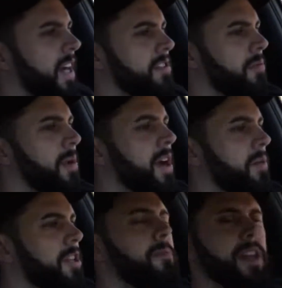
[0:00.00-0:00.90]
So bear
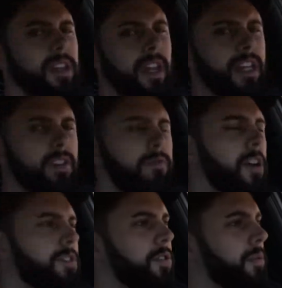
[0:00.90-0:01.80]
with me, like the
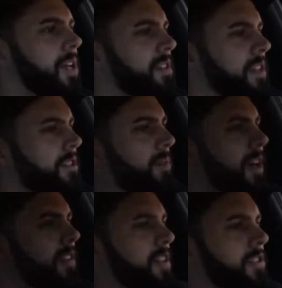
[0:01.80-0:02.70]
first 2 weeks of this
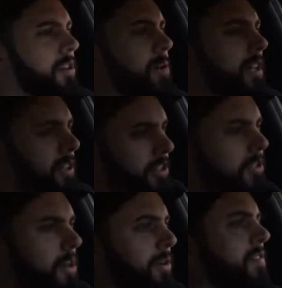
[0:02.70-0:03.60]
month, it's going to be a little
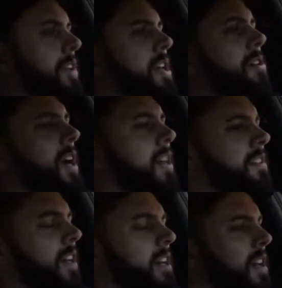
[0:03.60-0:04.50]
slow in the video
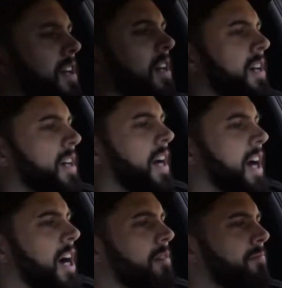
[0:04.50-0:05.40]
content,
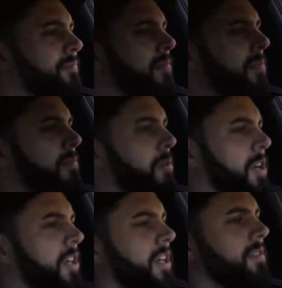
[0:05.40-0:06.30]
but we're
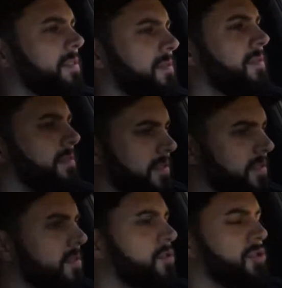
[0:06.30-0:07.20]
going
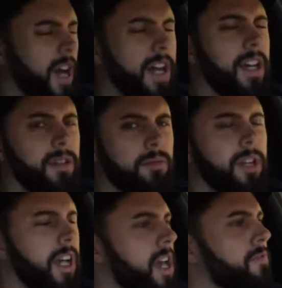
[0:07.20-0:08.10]

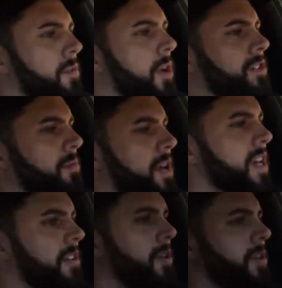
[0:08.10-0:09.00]
to aim for once a
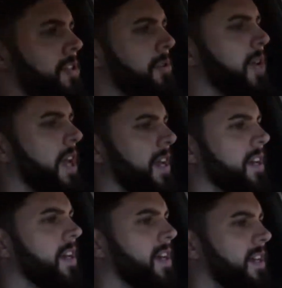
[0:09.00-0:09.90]
week, do a Q&A.
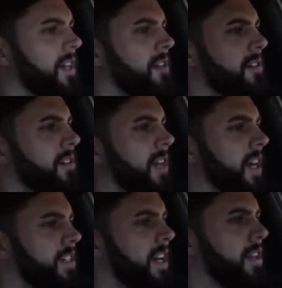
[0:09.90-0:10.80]
Like
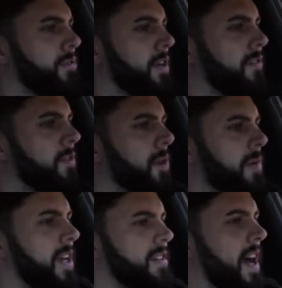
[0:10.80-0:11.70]
I said, 3 or 4
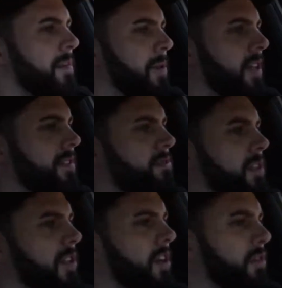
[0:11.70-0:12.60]
main topics. We're
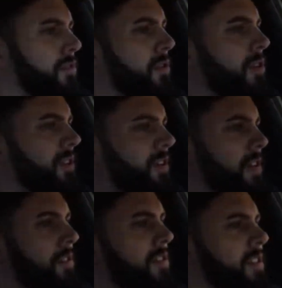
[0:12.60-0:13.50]
going to go through all the
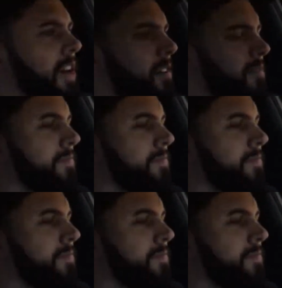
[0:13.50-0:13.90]
different stuff.